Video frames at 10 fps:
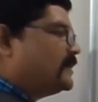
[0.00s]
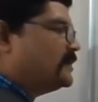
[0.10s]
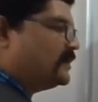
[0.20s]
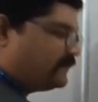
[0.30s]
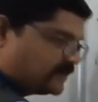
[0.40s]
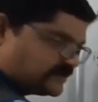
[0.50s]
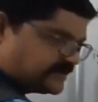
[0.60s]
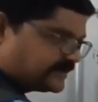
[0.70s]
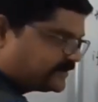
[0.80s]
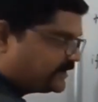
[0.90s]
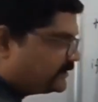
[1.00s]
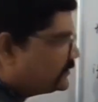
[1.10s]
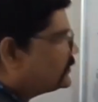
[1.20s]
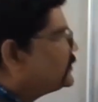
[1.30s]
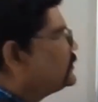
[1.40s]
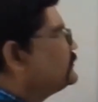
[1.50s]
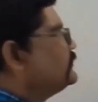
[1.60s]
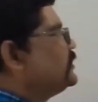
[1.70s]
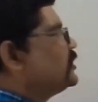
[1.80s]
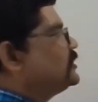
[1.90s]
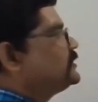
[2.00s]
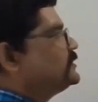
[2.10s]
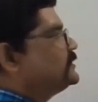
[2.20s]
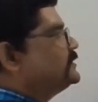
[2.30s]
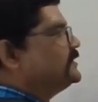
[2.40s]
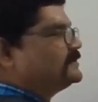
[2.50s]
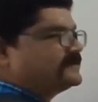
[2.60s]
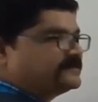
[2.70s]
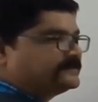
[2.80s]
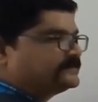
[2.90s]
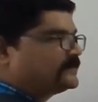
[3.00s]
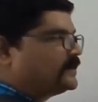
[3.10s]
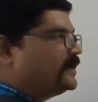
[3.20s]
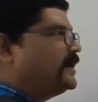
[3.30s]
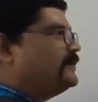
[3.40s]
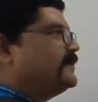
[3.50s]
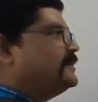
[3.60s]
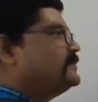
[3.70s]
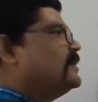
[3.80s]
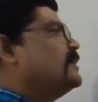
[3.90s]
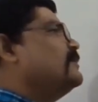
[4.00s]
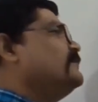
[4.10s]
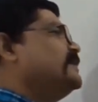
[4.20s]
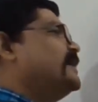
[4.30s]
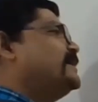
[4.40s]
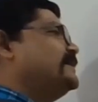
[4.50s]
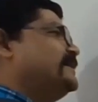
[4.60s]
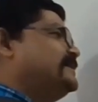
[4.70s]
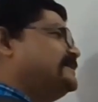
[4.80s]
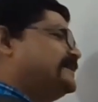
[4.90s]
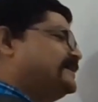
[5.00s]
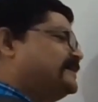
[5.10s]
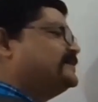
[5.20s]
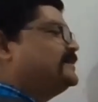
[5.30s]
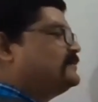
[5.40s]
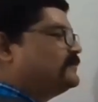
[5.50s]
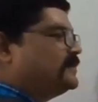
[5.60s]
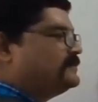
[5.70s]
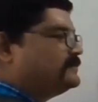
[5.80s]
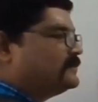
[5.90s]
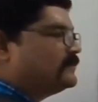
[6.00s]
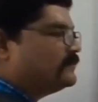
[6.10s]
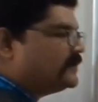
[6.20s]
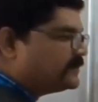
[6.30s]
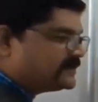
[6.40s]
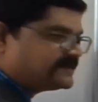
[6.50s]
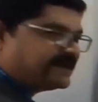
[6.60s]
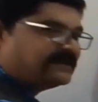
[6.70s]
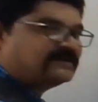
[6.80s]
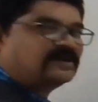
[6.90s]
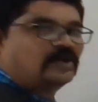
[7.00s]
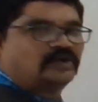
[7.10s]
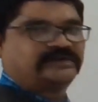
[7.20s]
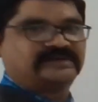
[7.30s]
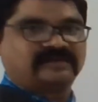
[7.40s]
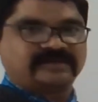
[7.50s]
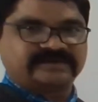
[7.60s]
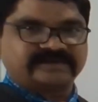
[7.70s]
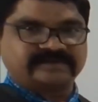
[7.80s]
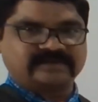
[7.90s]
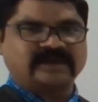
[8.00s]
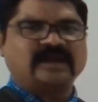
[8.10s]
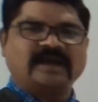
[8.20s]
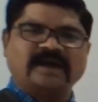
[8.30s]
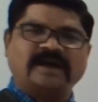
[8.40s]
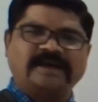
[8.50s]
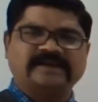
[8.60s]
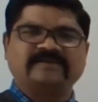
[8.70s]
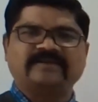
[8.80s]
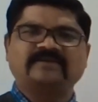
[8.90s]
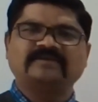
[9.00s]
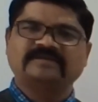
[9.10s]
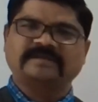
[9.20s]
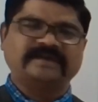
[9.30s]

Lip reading: differentiated, we got this, and when we have integrated this one, we must get the original function. I'll give you some